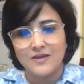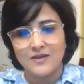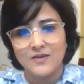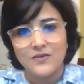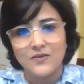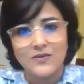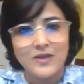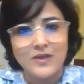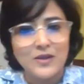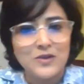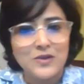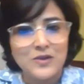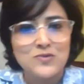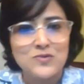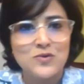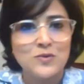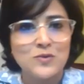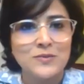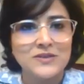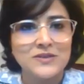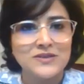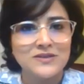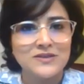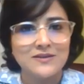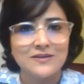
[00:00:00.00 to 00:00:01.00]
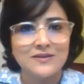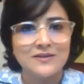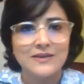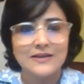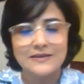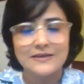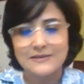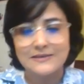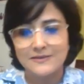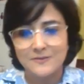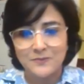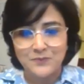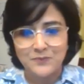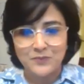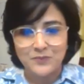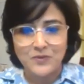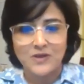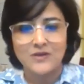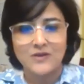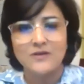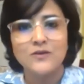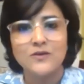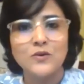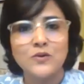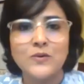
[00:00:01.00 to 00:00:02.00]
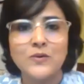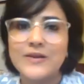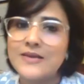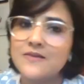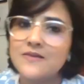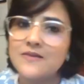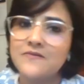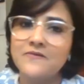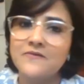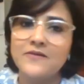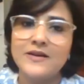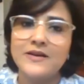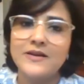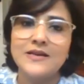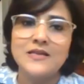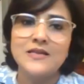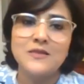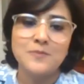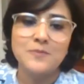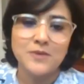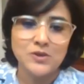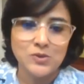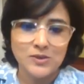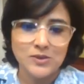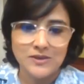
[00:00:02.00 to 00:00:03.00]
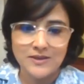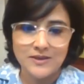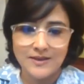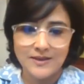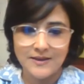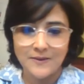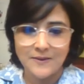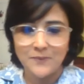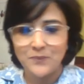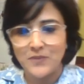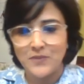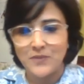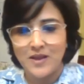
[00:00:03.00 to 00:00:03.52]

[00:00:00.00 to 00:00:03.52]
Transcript: Thank you so much, Titash. Today is a very special day